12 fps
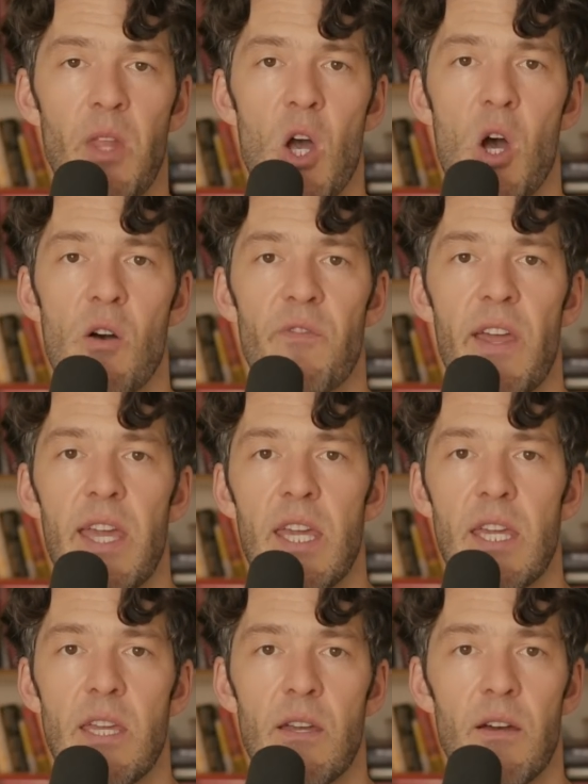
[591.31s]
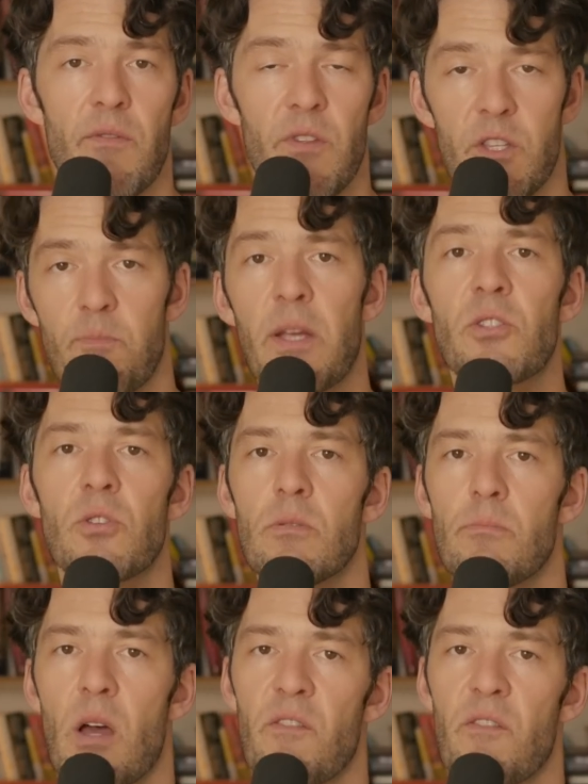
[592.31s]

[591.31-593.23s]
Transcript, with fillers: of a of the spectrum